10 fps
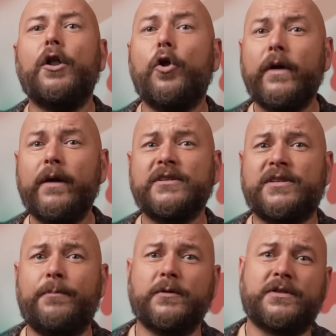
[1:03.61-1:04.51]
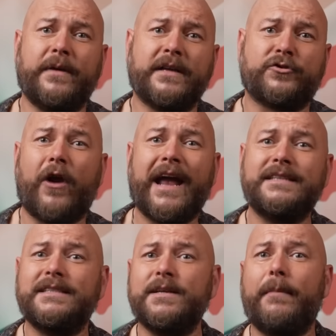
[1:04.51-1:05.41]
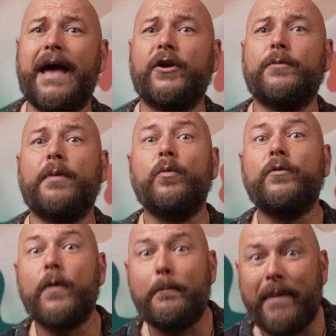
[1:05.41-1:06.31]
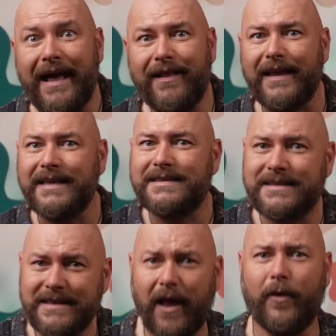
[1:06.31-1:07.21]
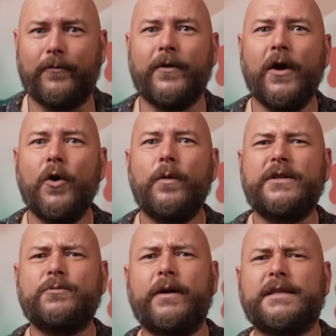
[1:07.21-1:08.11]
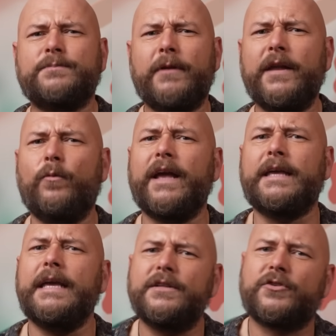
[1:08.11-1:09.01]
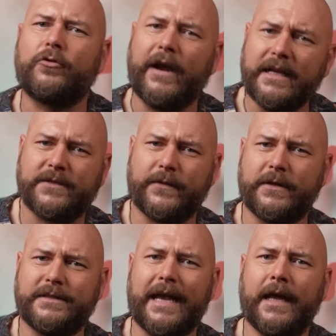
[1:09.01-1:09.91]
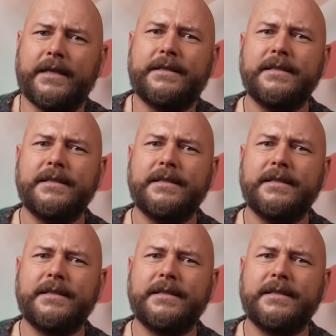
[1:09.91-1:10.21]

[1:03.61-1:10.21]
Caloric was supposed to be attracted to matter but would repel itself, which would explain why heat transfers and